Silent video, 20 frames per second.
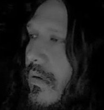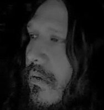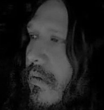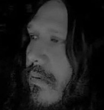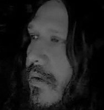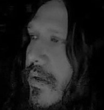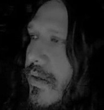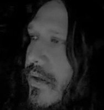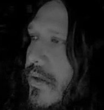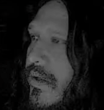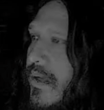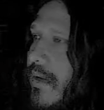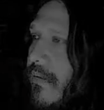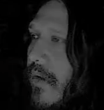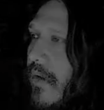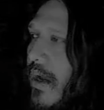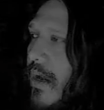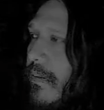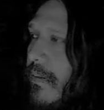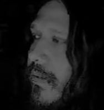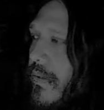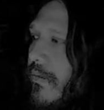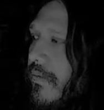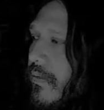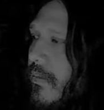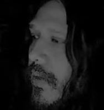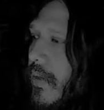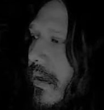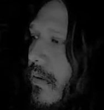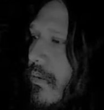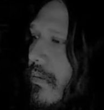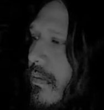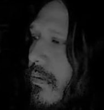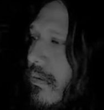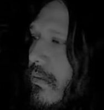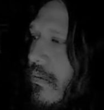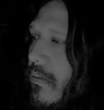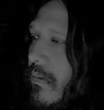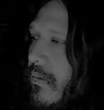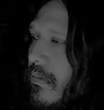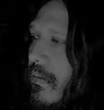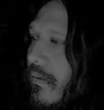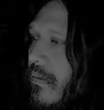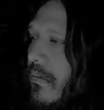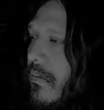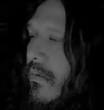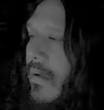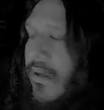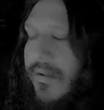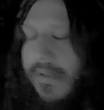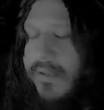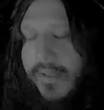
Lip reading: But it just never happened for me. It's